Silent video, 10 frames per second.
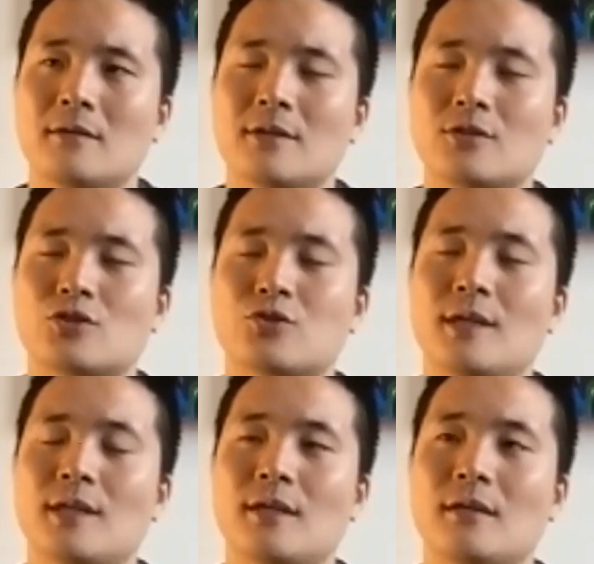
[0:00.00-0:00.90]
they're
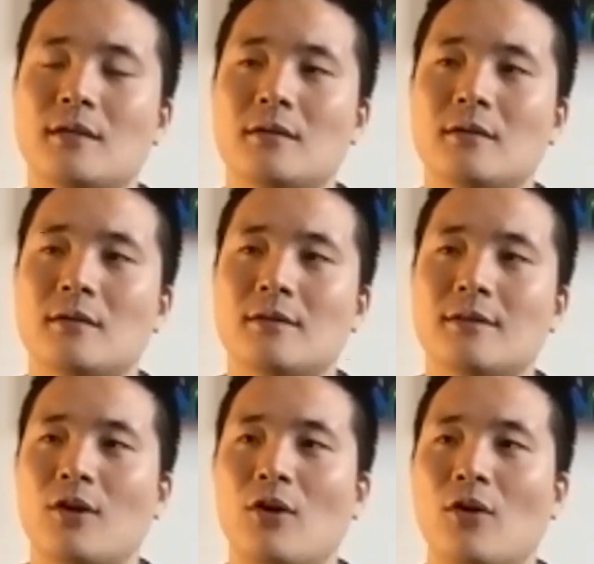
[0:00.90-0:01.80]
treating
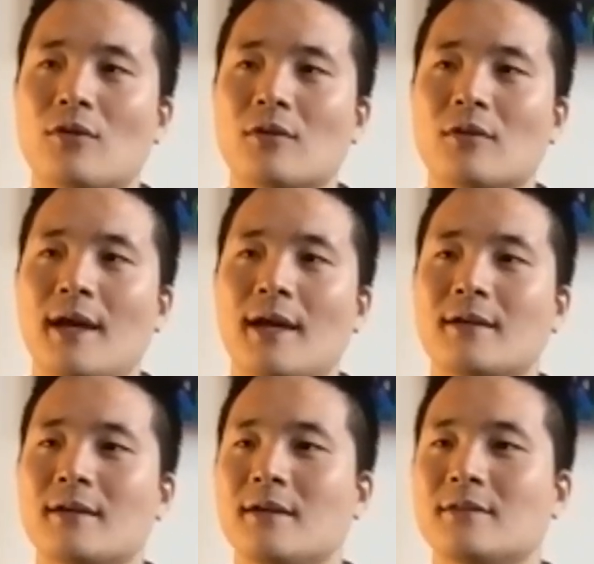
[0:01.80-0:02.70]
the art like
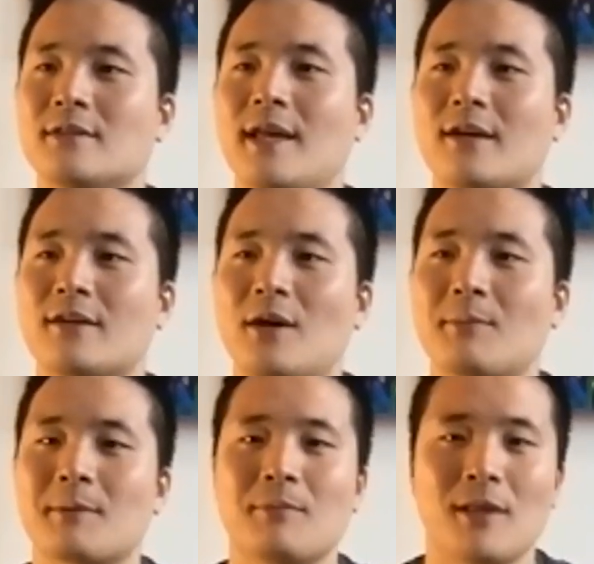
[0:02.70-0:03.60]
it's an
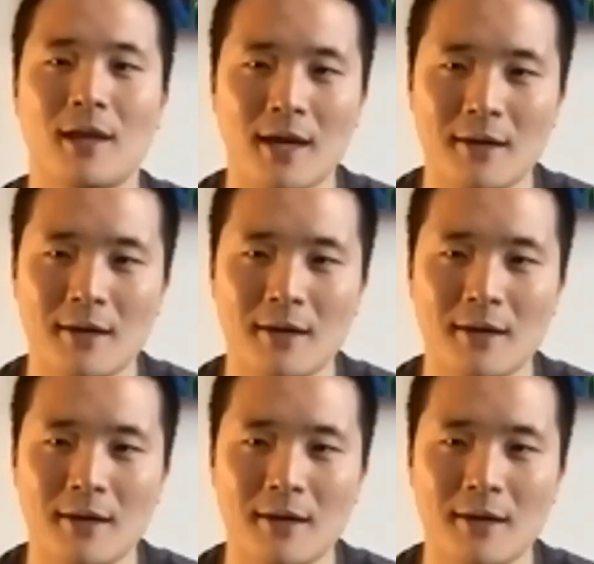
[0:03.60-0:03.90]
economic plan